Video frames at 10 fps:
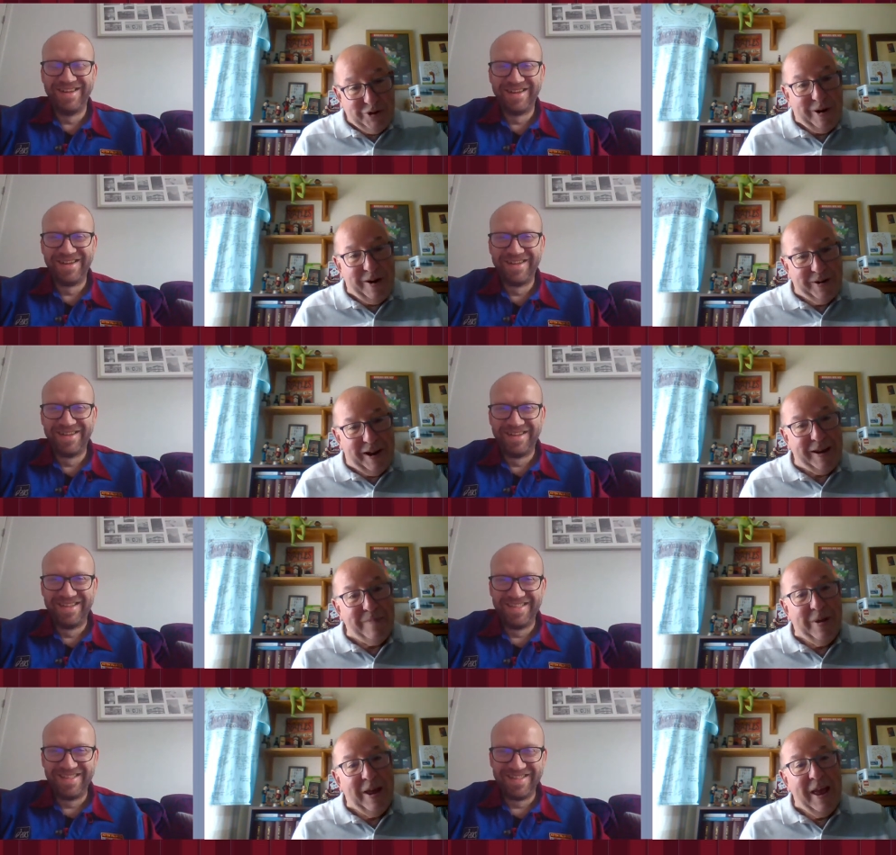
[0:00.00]
Speaker 1: round
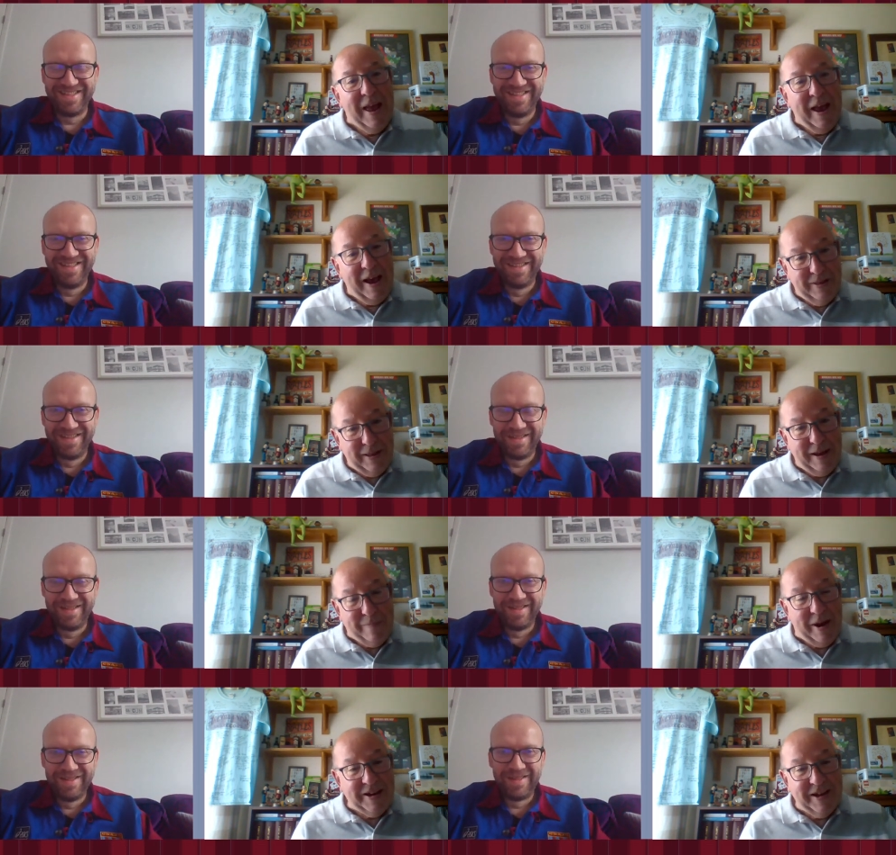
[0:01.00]
game, and they
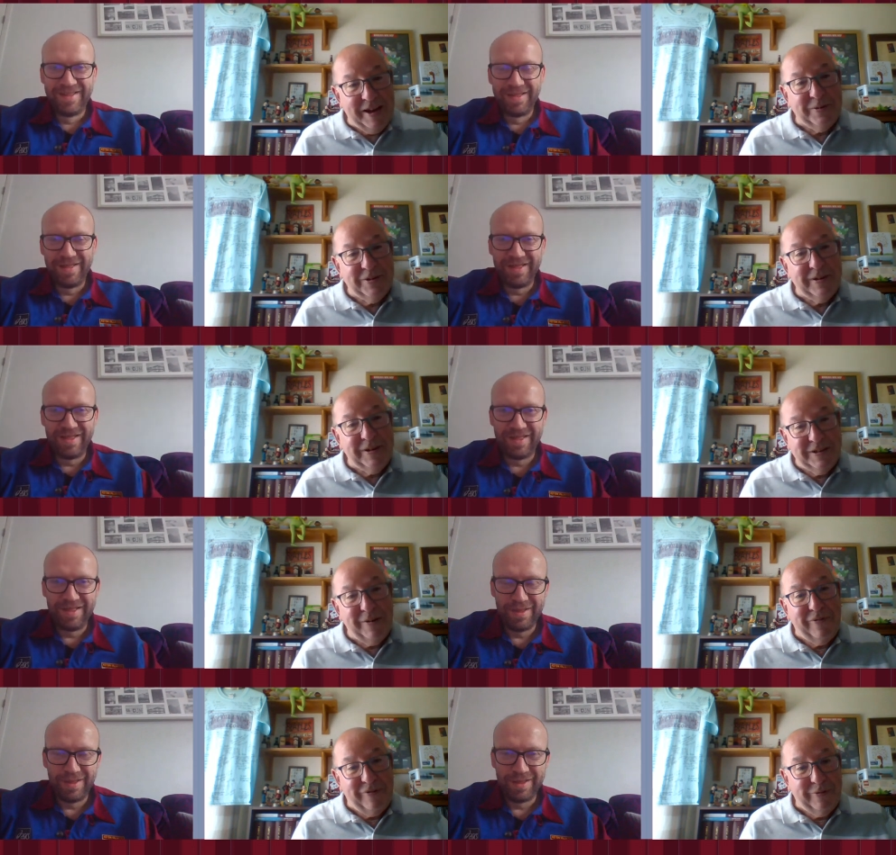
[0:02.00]
made out as
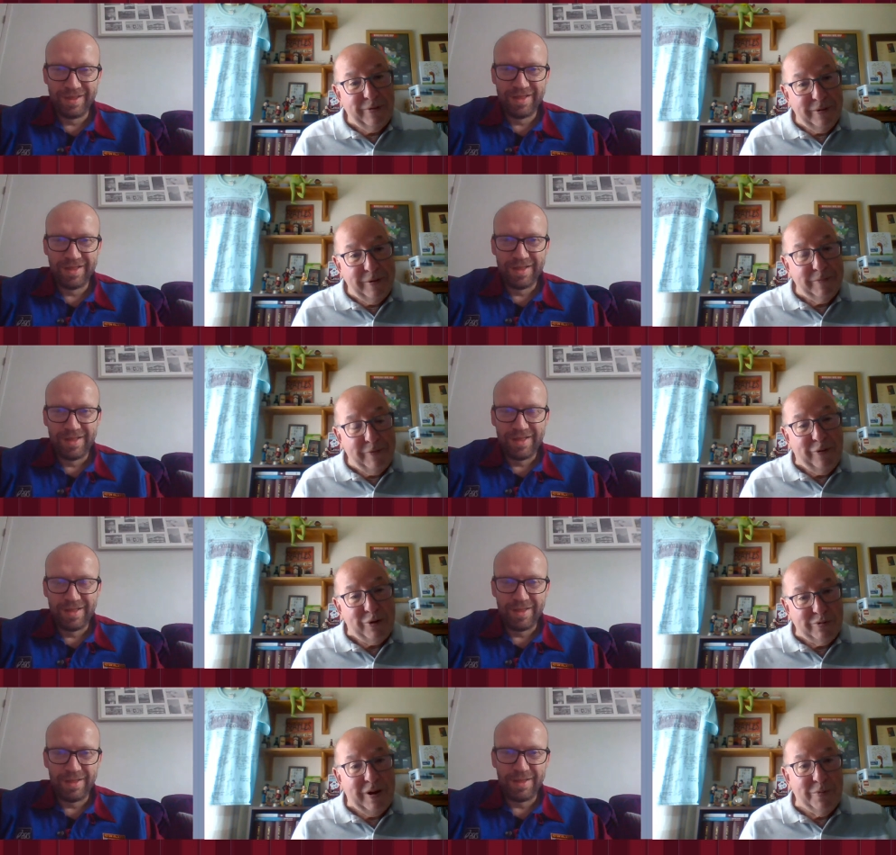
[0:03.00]
if the
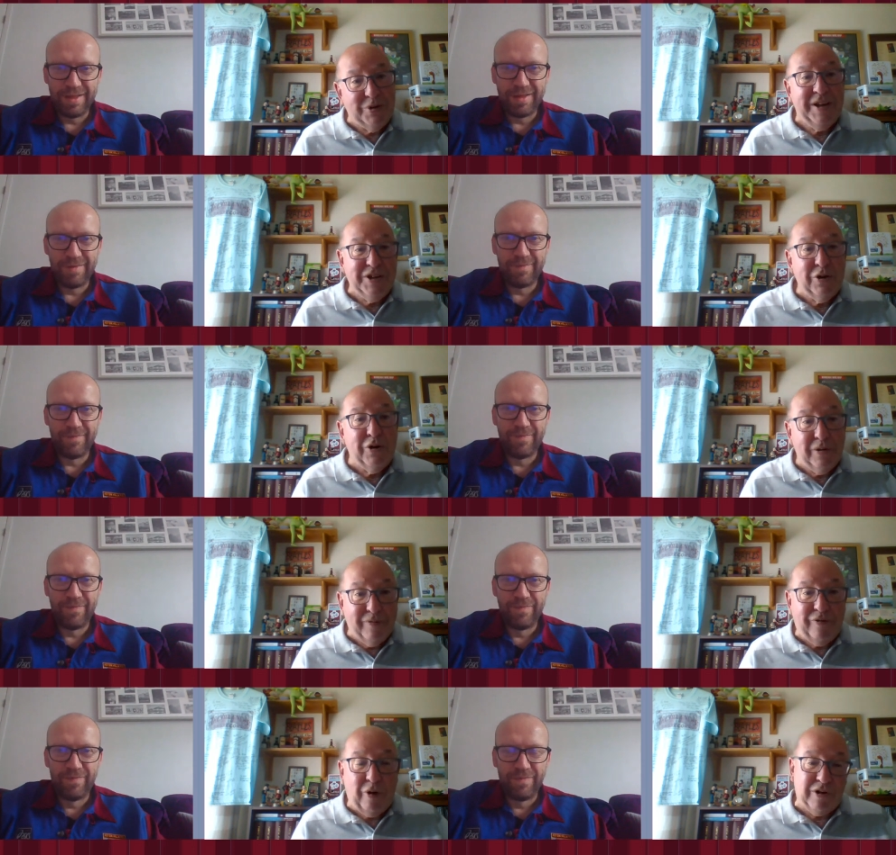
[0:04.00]
first round was against
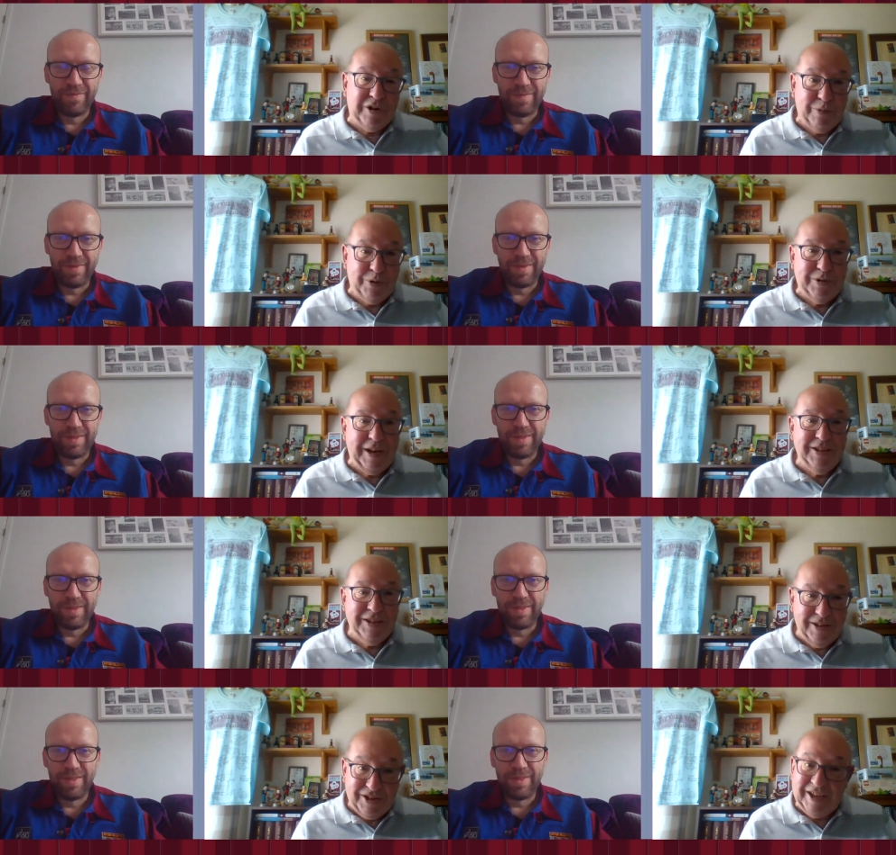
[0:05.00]
Nottingham Forest,
Speaker 2: which is
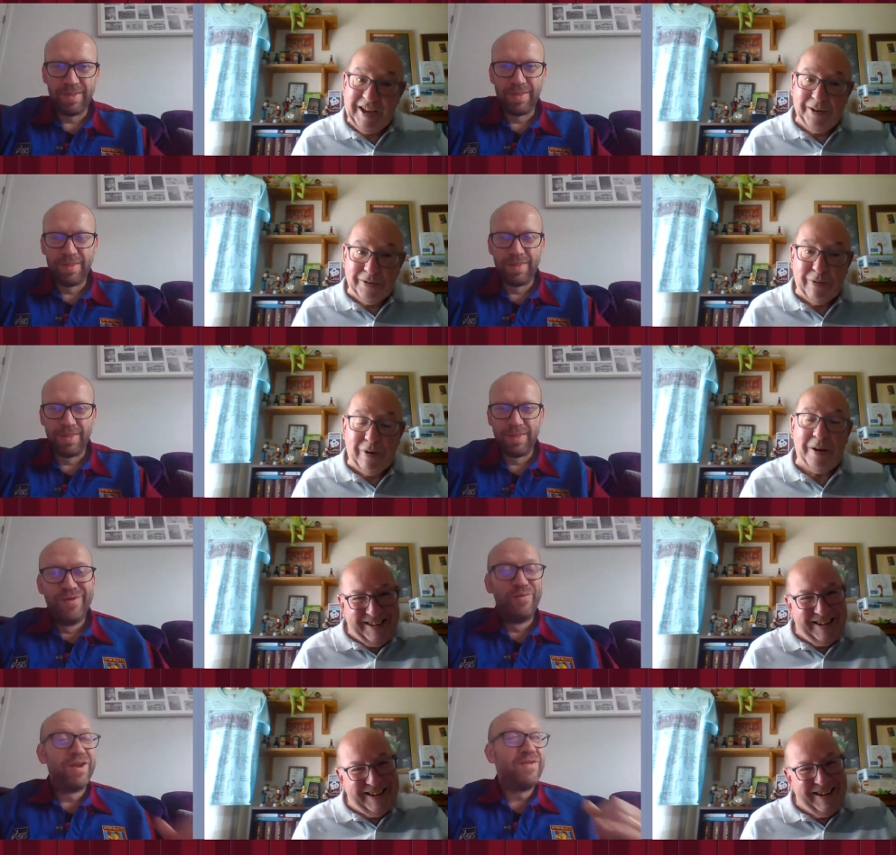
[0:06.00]
actually the second
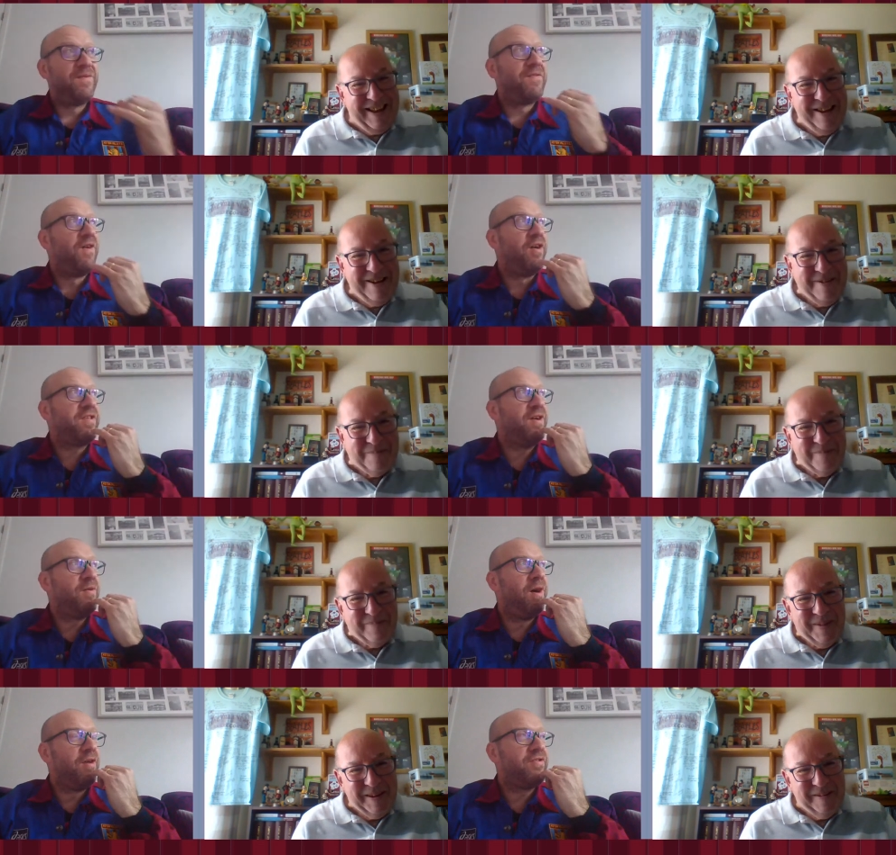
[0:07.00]
round. Well, if, if Archie,
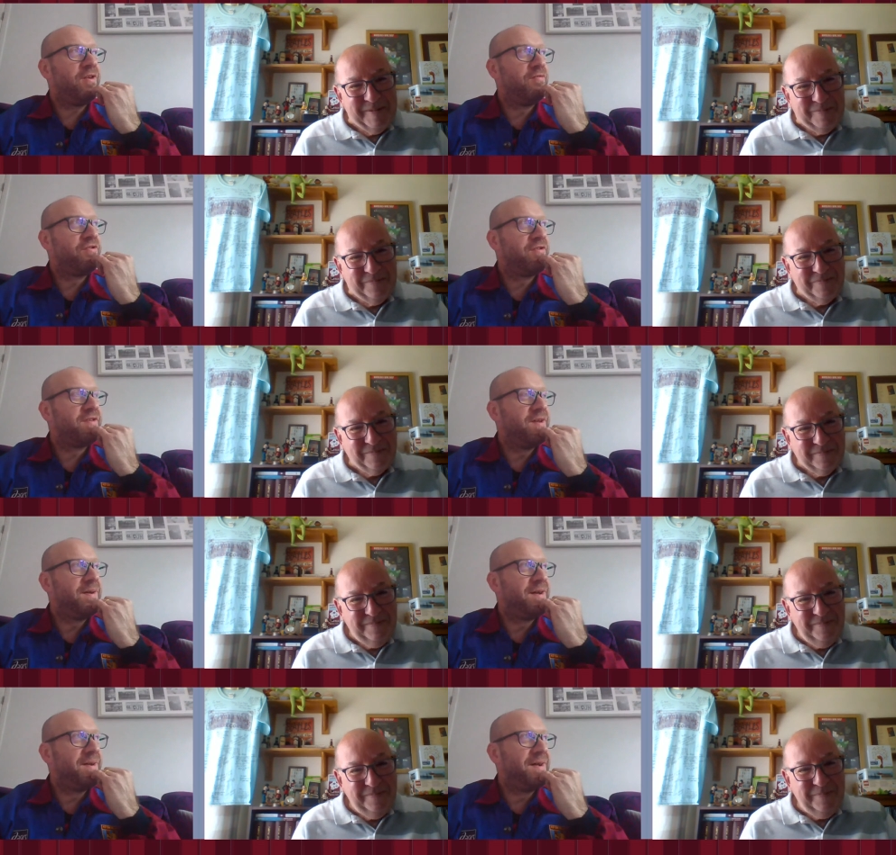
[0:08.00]
Archie Hunter's
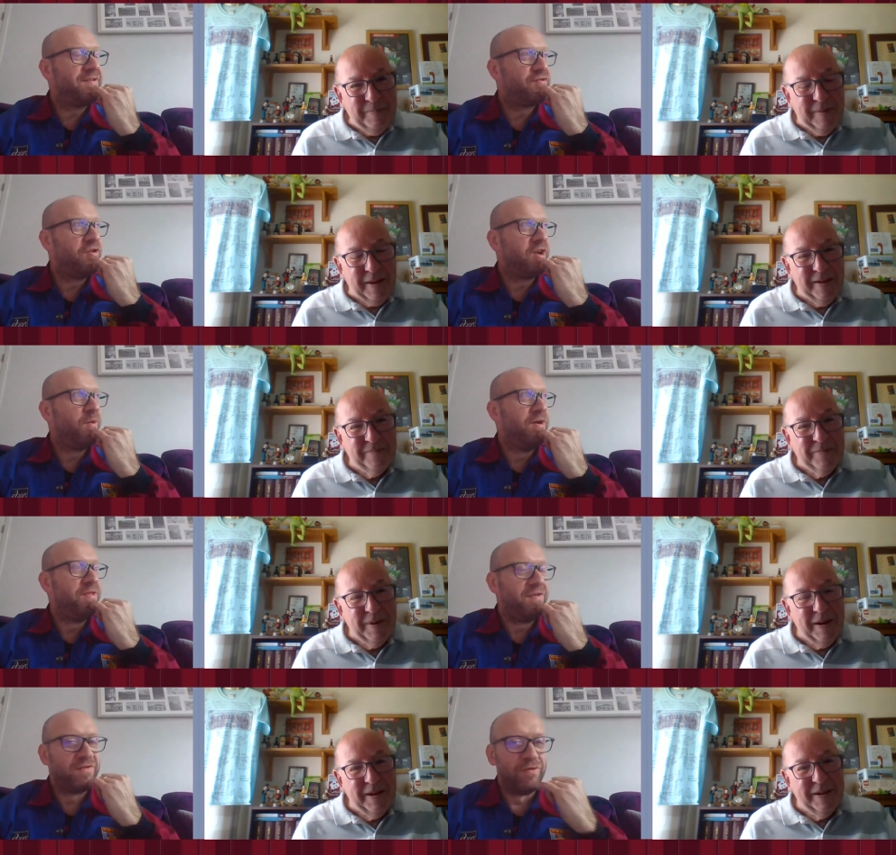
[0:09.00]
a, a, striker
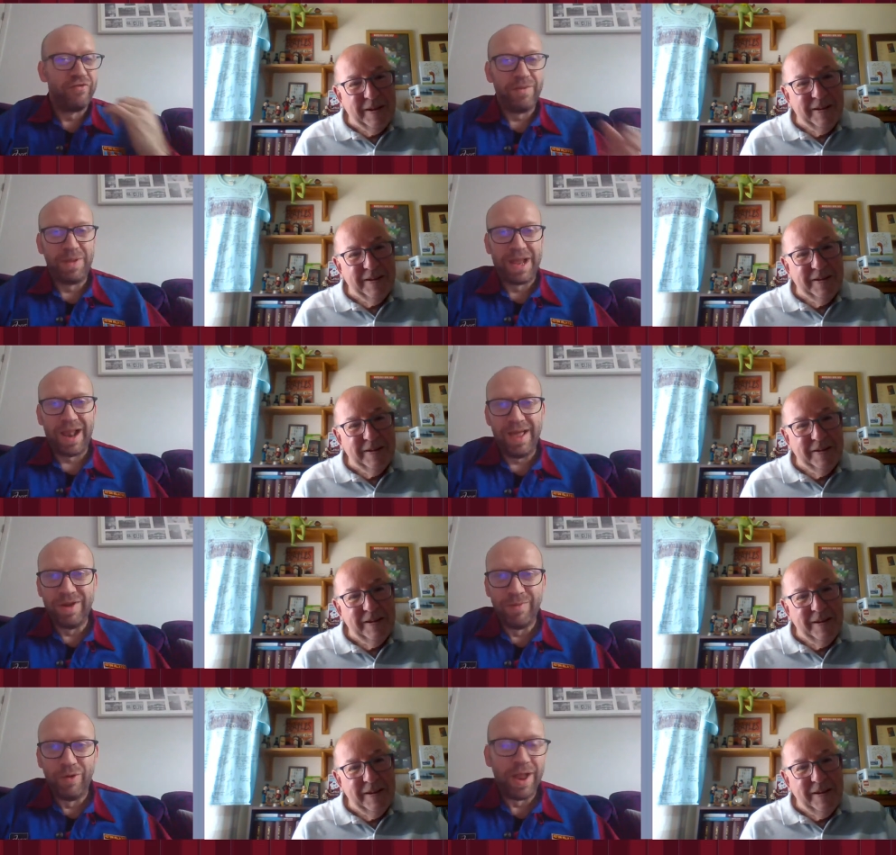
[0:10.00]
worth his salt, he'd be
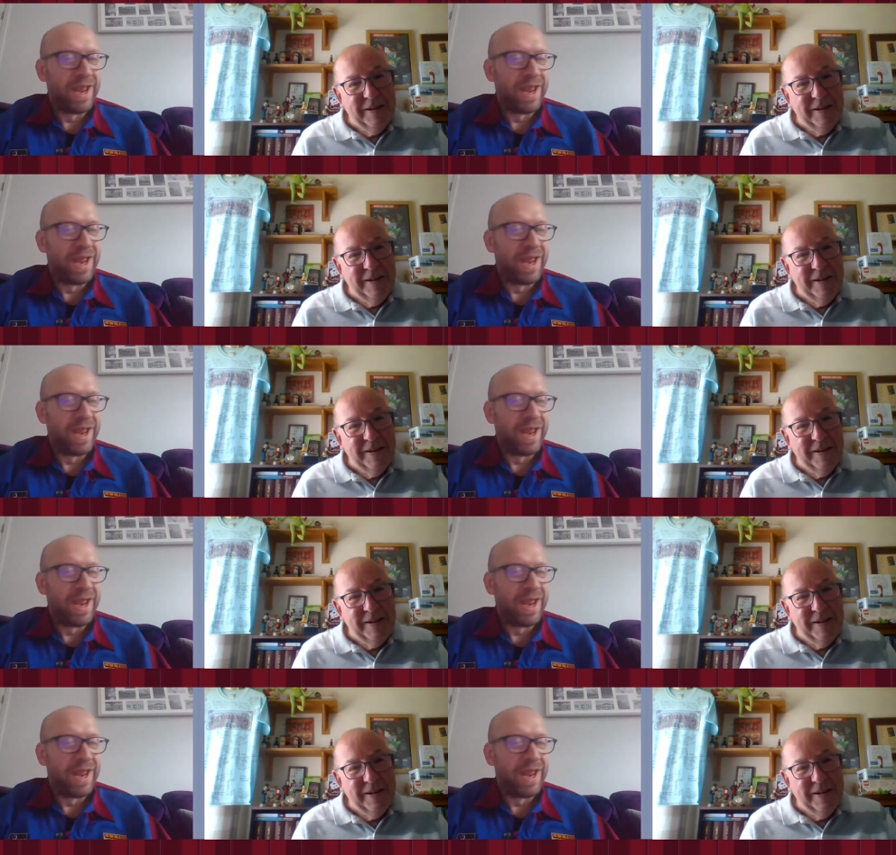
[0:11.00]
climbing them all